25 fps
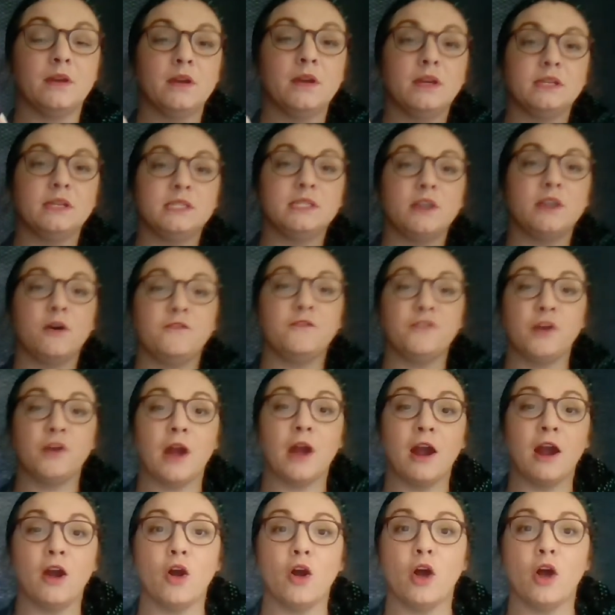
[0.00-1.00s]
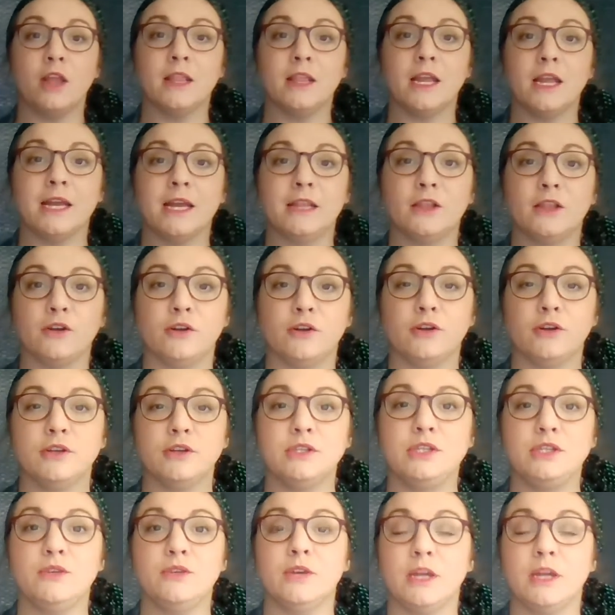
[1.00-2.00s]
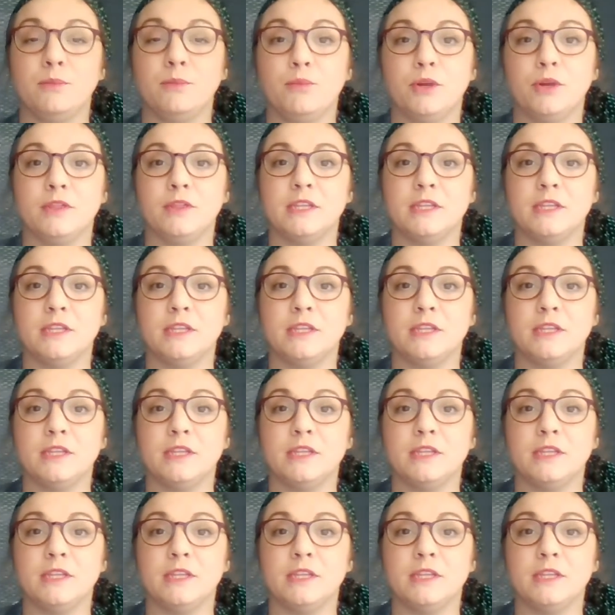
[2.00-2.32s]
So for our online learners, you can put